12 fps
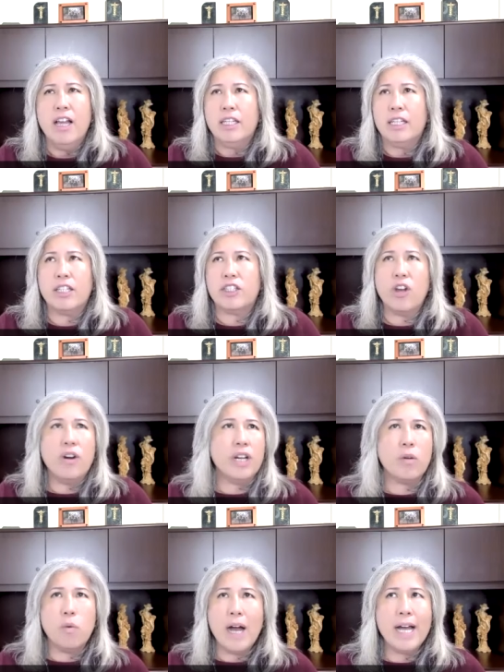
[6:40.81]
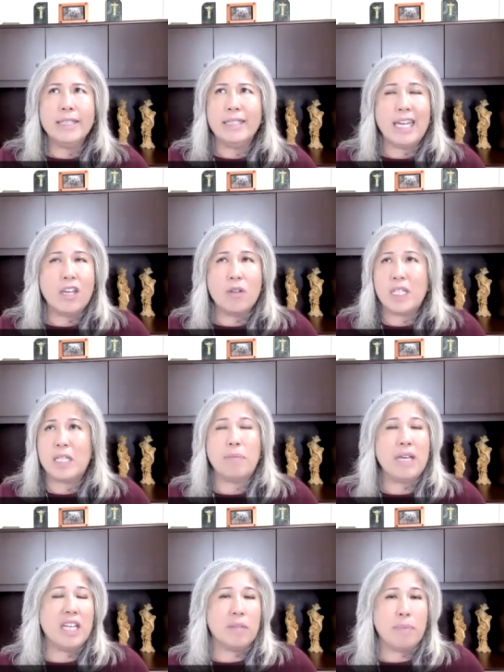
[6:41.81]
He's 31. He uses the
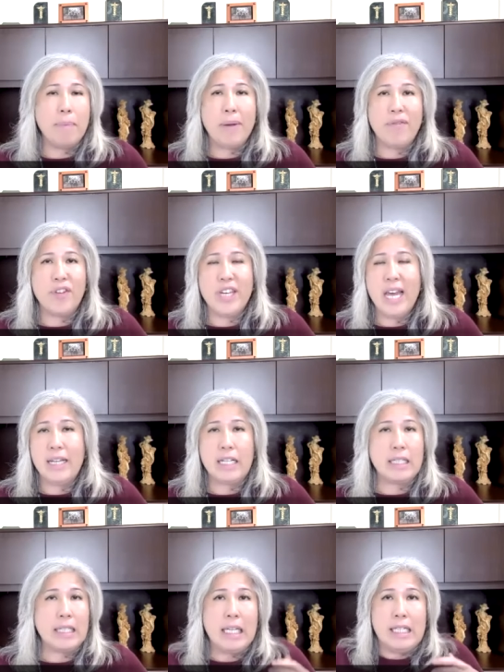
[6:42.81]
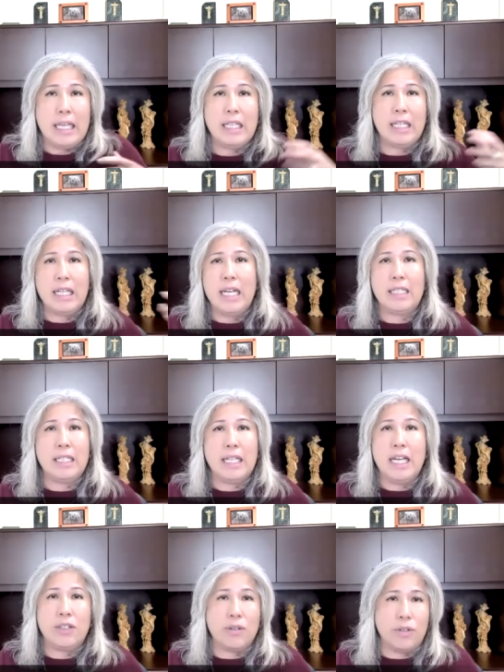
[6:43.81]
penis pump every day because he sees it as an
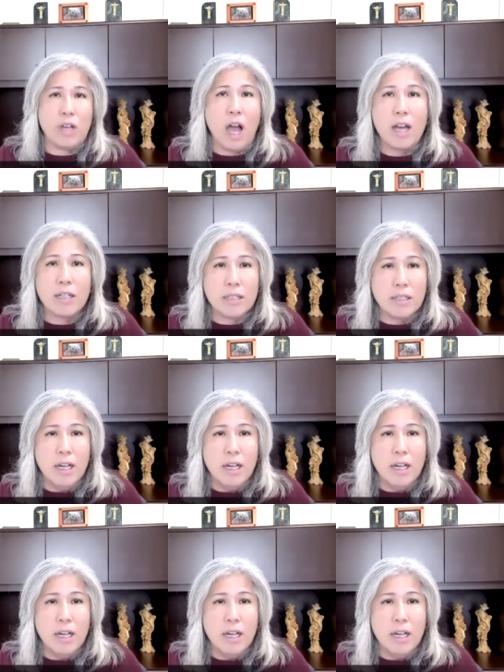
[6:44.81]
exercise.